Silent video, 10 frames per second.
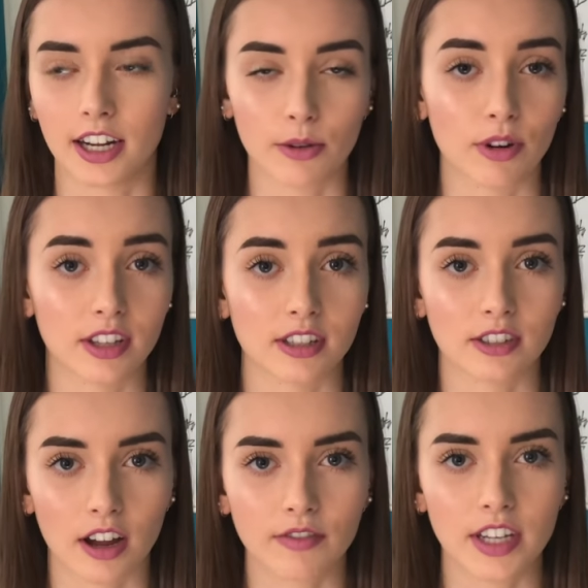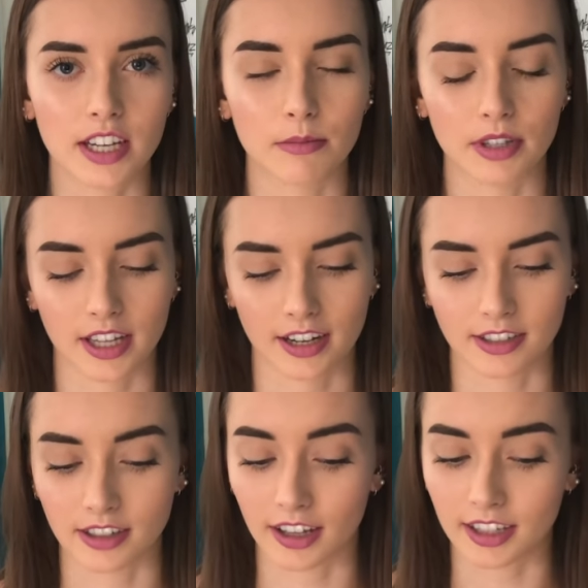anyone that's not vegan, but that
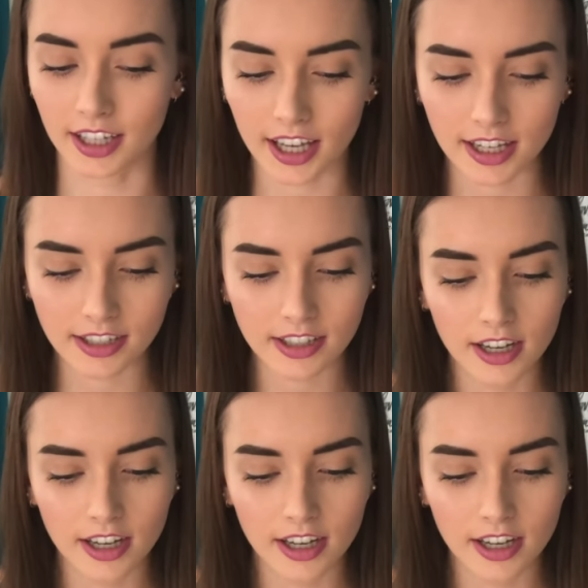is not the case.